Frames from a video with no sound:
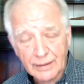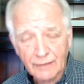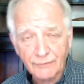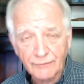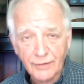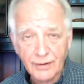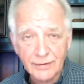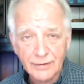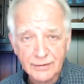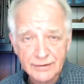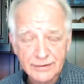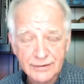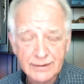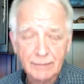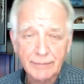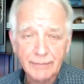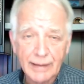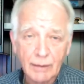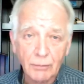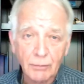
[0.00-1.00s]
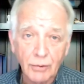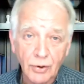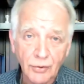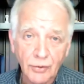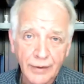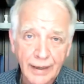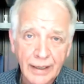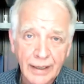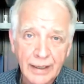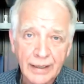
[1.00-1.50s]
I found some that were
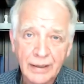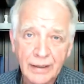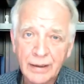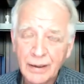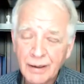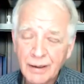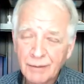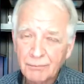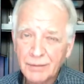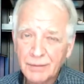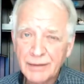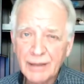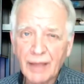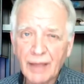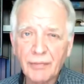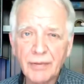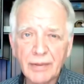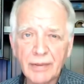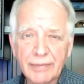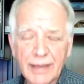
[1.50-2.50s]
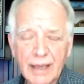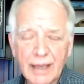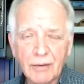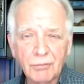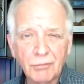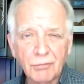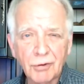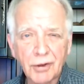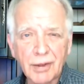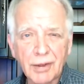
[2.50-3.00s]
okay, but nothing that
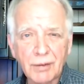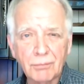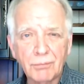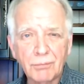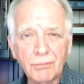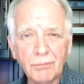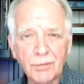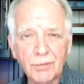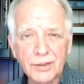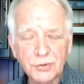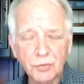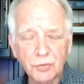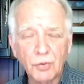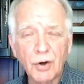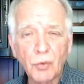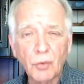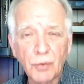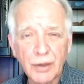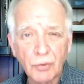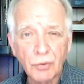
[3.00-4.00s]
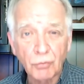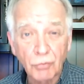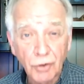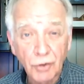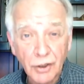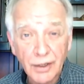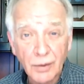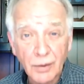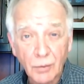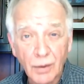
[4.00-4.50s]
really was what we
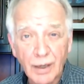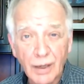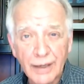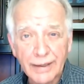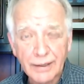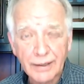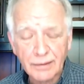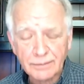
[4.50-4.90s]
really wanted.